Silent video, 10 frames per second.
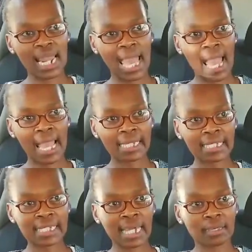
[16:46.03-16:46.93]

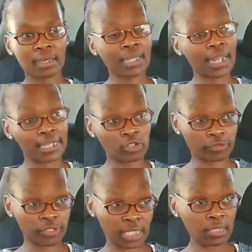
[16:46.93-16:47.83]
like at the age
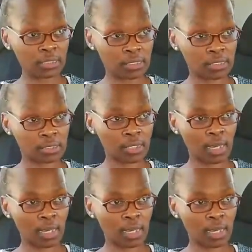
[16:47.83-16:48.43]
of 6,